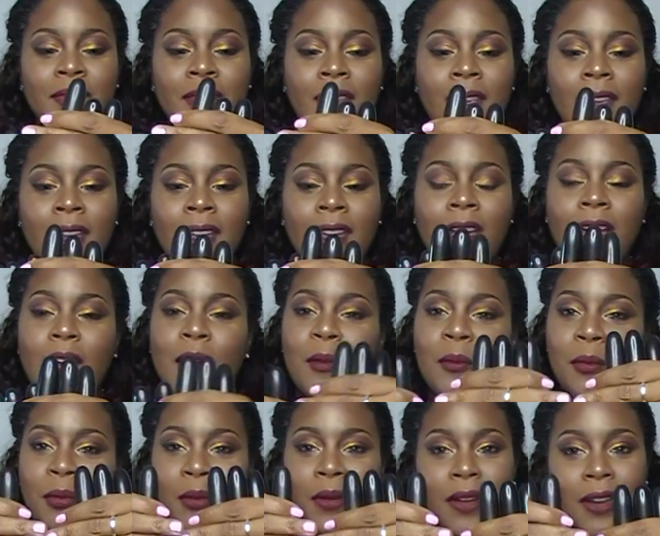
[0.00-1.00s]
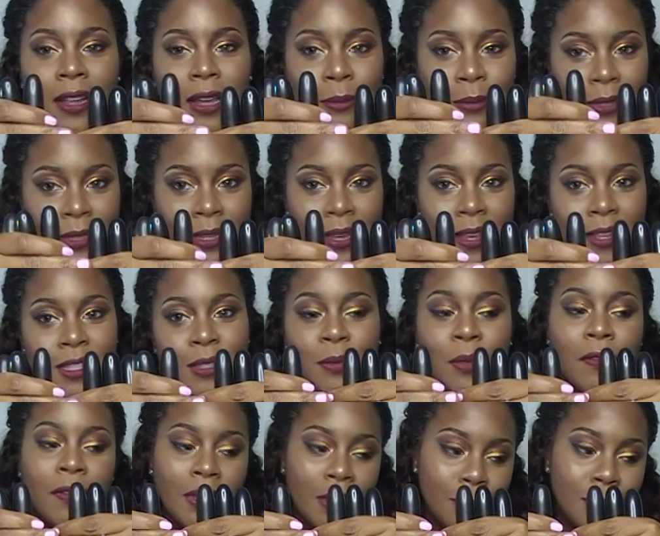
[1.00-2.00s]
Yeah, I'm
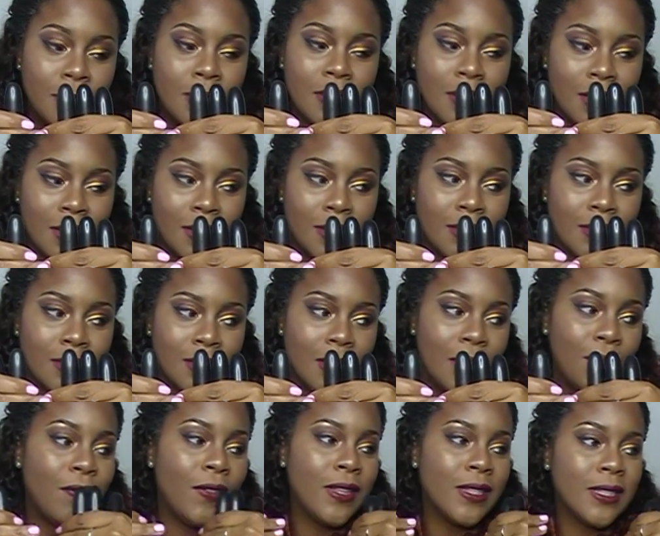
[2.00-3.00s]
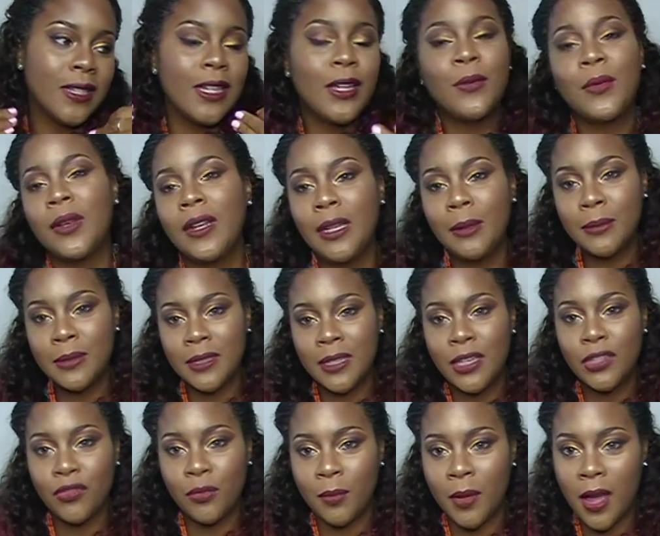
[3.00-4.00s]
pretty obsessed with lipsticks. If
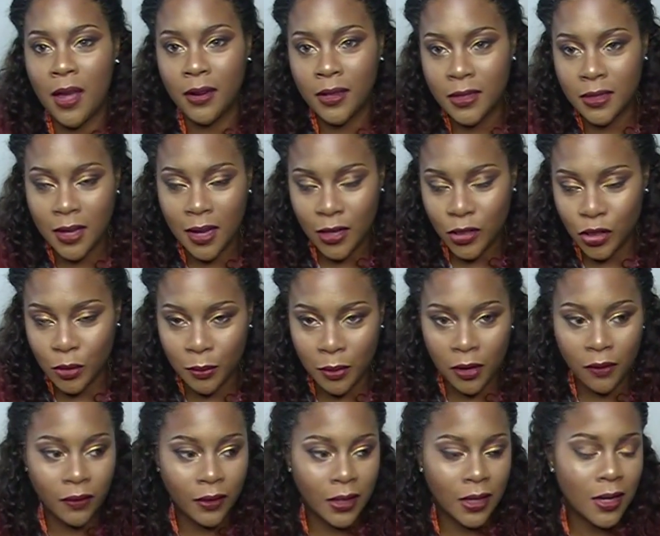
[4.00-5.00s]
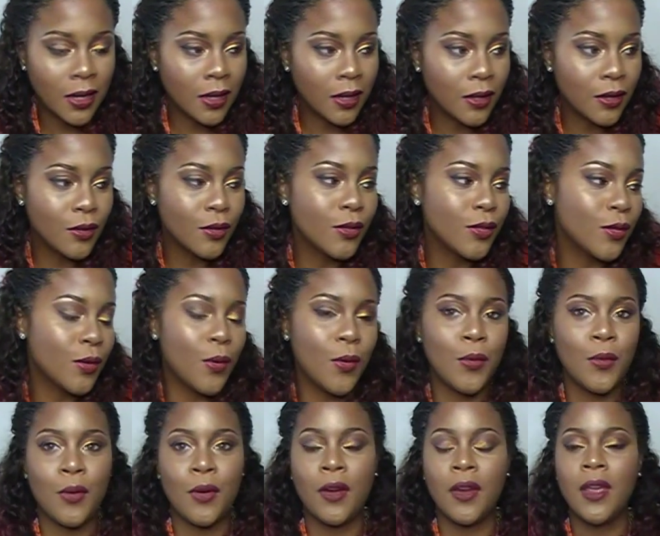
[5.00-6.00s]
it's liquid lipsticks from Anastasia
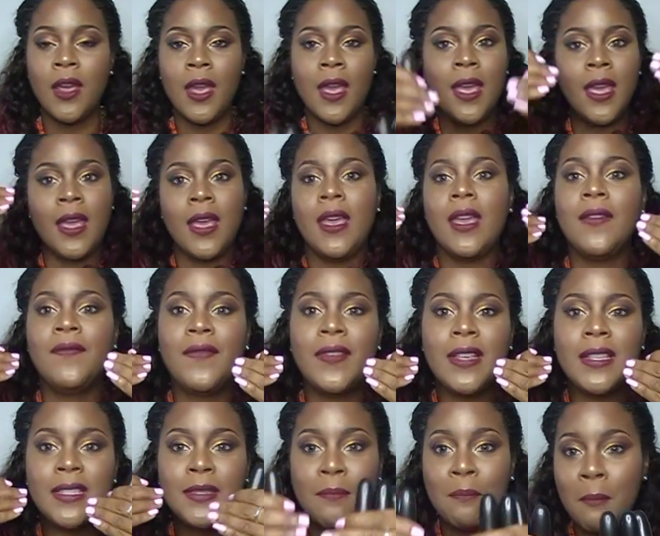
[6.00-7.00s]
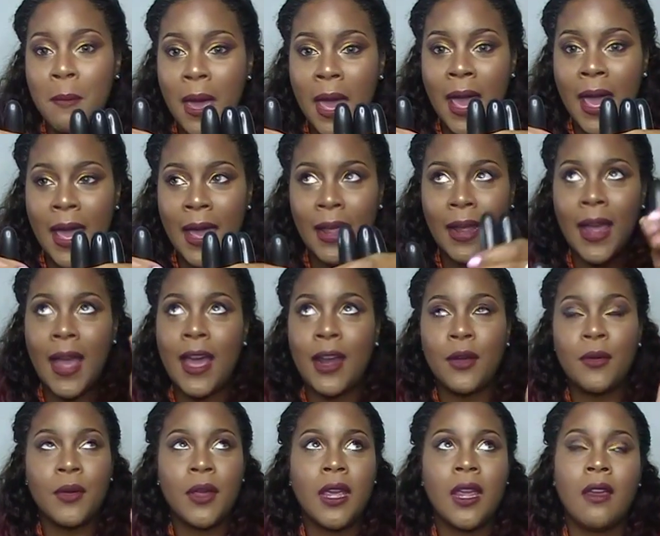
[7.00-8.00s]
Beverly Hills, or if it's
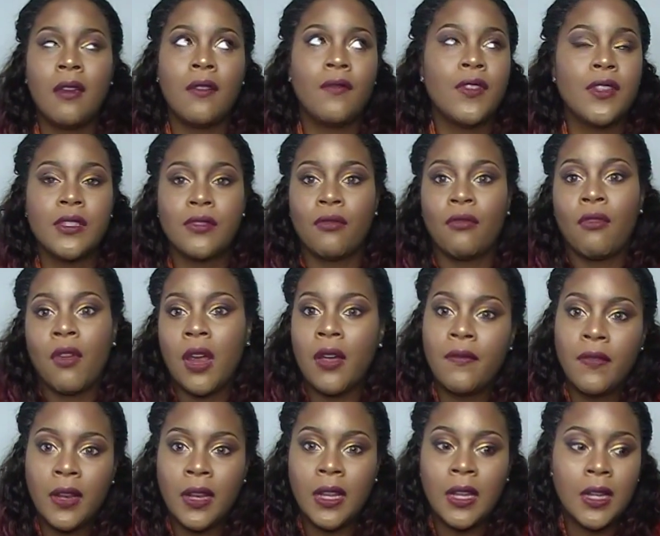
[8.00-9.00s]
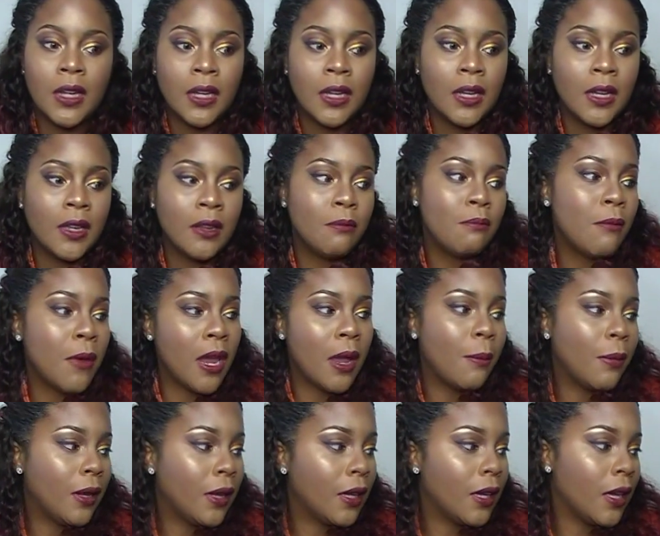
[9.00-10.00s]
MAC, I don't care if it's
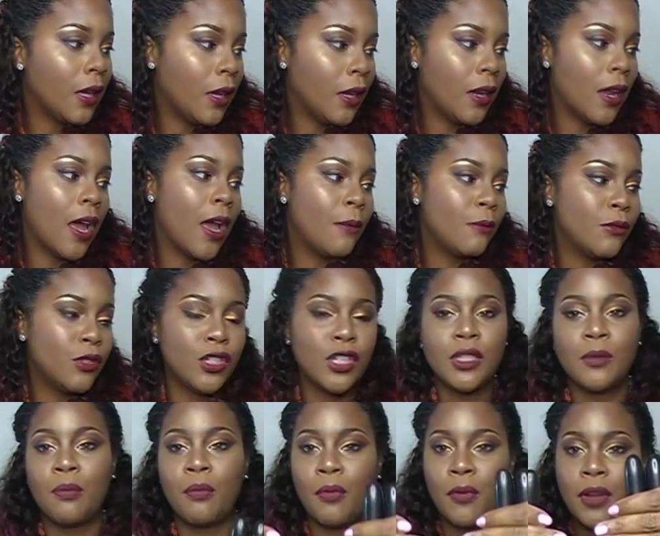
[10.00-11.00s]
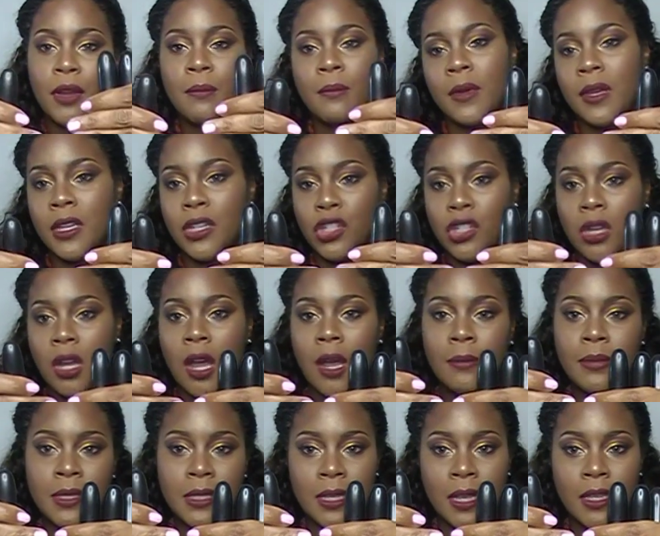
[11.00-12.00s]
Revlon, Maybelline, I'm just
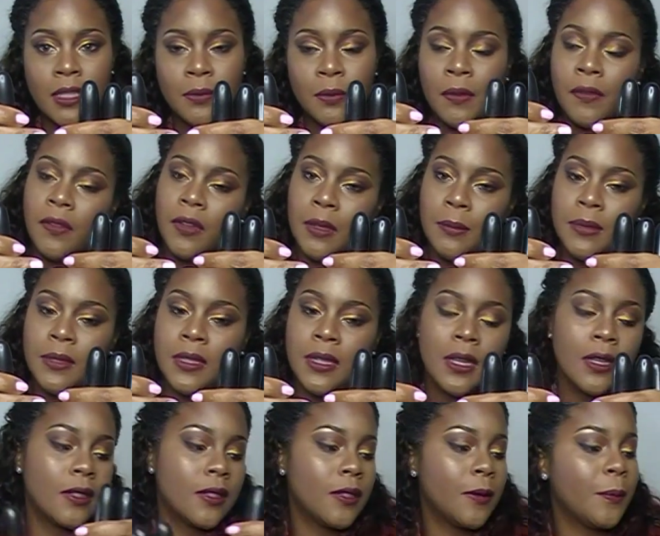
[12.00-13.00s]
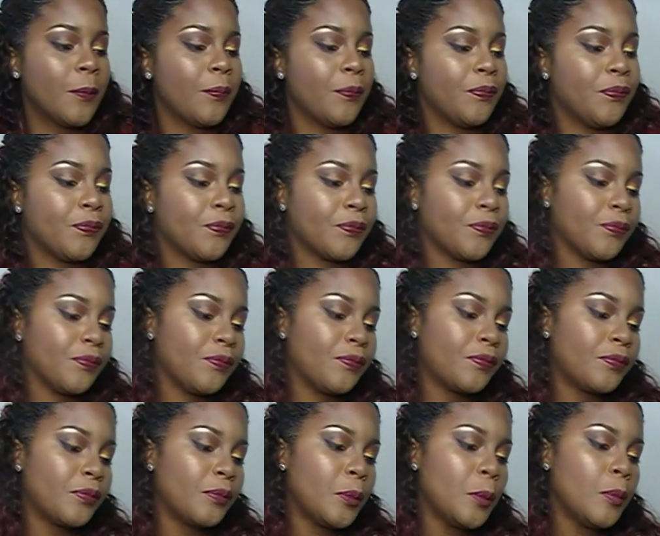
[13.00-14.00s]
pretty much obsessed with
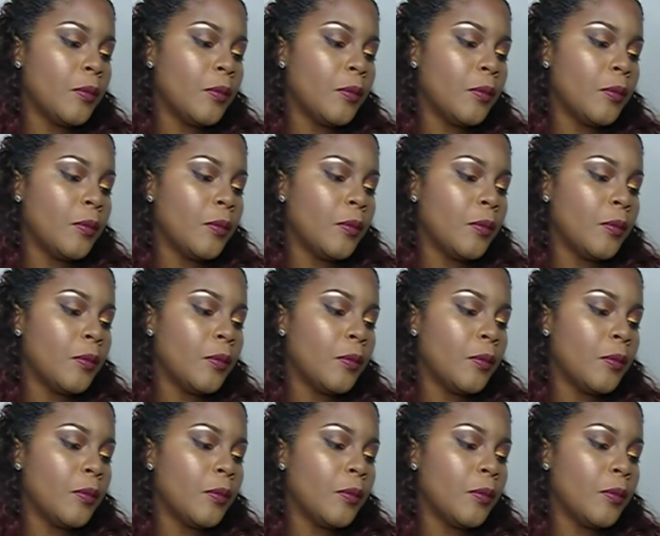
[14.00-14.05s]
lipsticks.